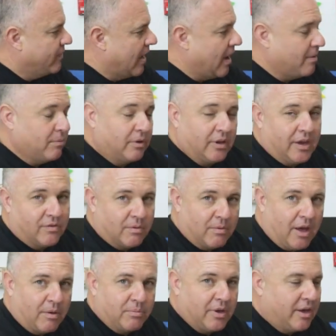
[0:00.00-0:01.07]
I believe, in
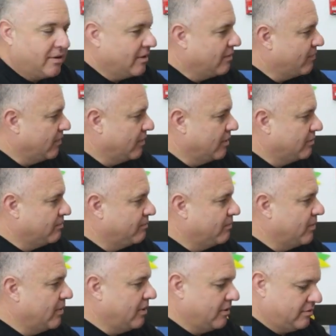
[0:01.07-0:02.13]
my opinion, for
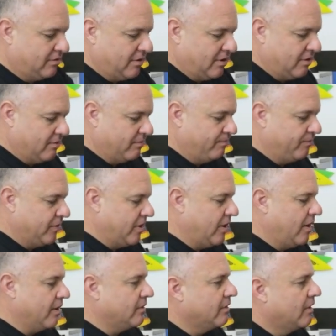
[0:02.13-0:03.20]
this
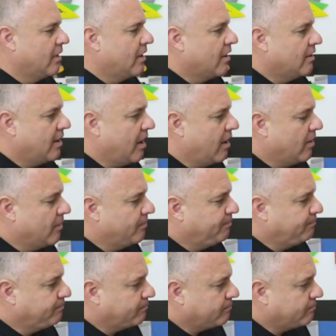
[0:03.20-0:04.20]
kit. Now,